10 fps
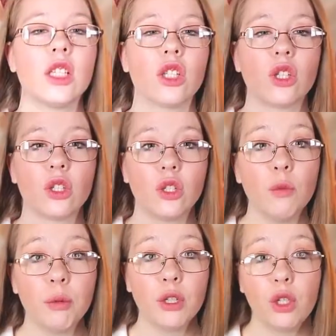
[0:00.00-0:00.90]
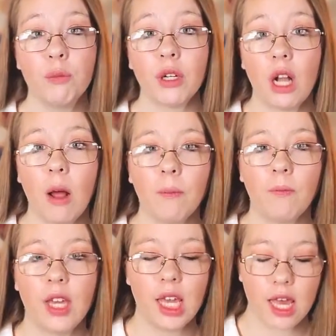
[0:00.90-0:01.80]
super duper
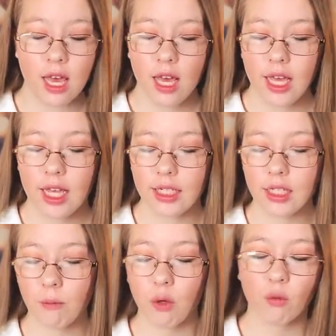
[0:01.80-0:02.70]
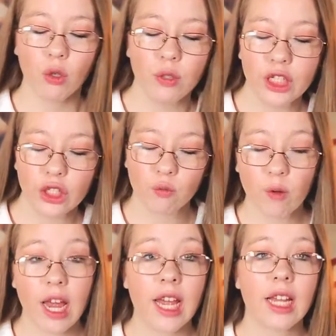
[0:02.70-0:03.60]
comfy. It's a maroonish
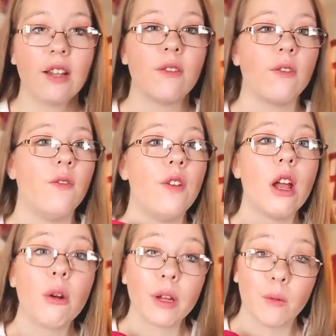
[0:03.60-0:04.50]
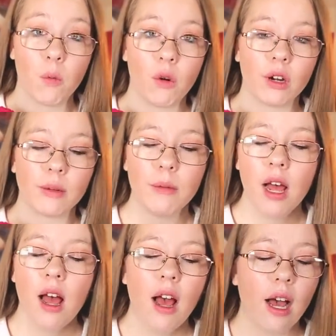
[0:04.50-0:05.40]
red, very warm.
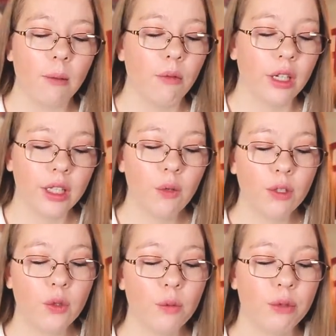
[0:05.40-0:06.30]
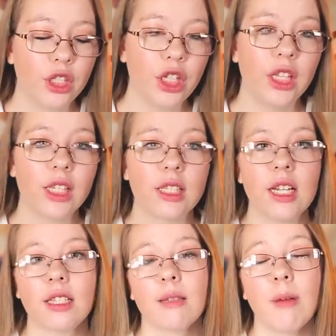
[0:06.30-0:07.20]
I'm really going to appreciate this
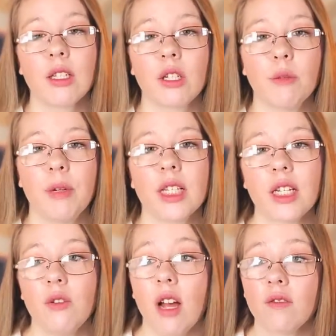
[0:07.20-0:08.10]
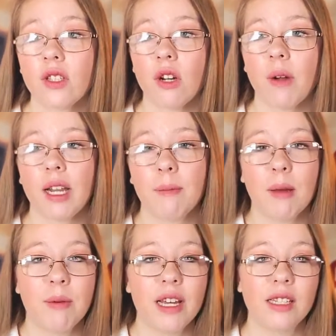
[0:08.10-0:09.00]
next semester because I do have to start riding my
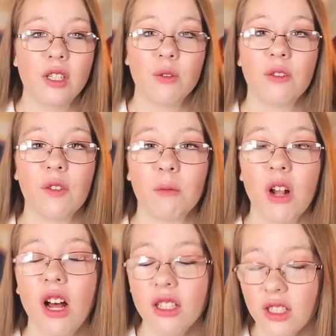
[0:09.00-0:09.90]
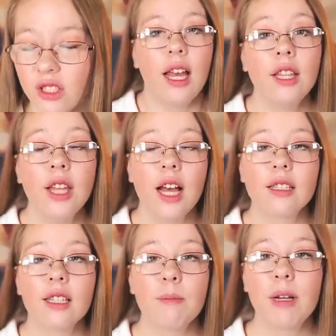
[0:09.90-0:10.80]
bike to and from college. And
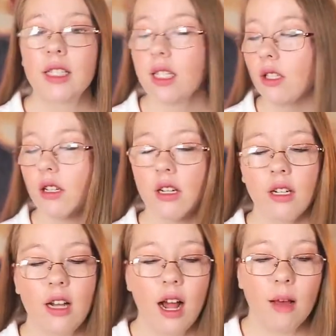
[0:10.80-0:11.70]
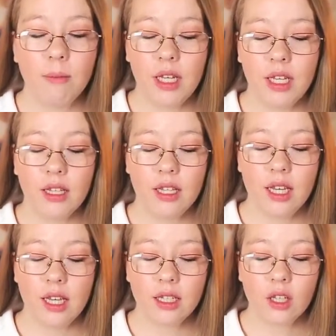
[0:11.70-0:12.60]
lastly, my sister got me
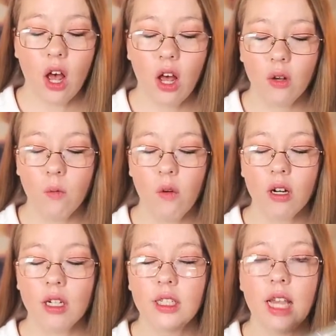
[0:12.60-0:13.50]
these Hogwarts